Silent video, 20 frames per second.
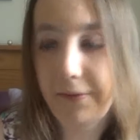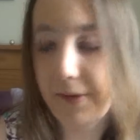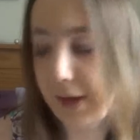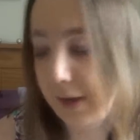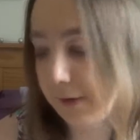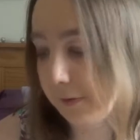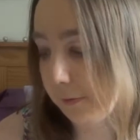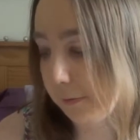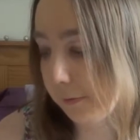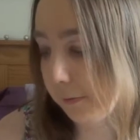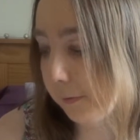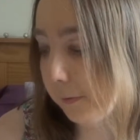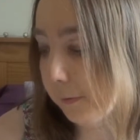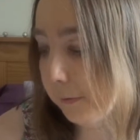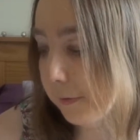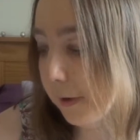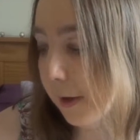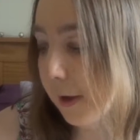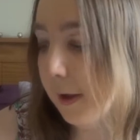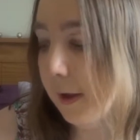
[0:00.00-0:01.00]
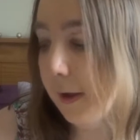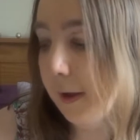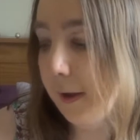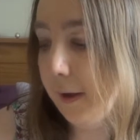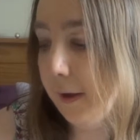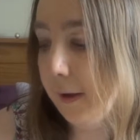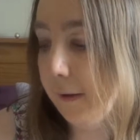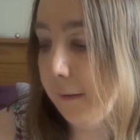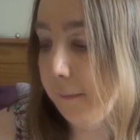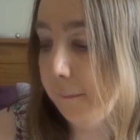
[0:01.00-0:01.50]
candles.
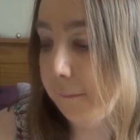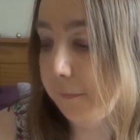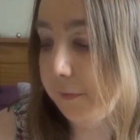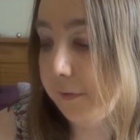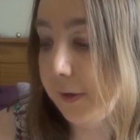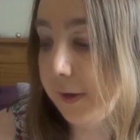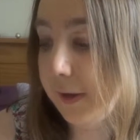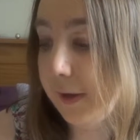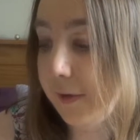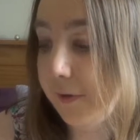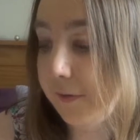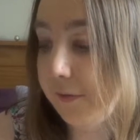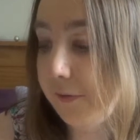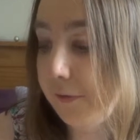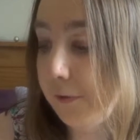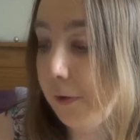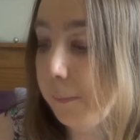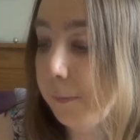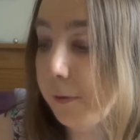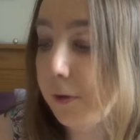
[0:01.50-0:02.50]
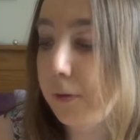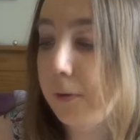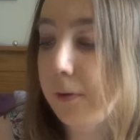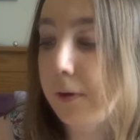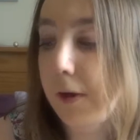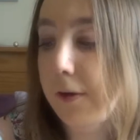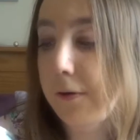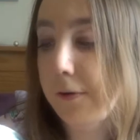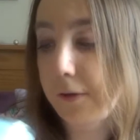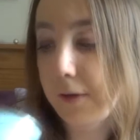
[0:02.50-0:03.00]
So there's Tropical
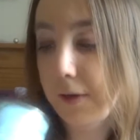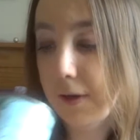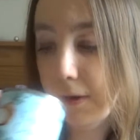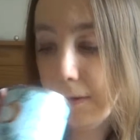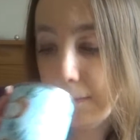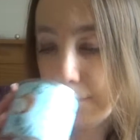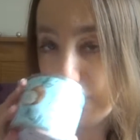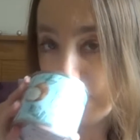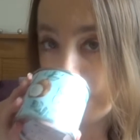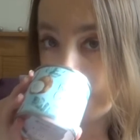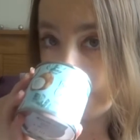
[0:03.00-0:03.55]
Coconut,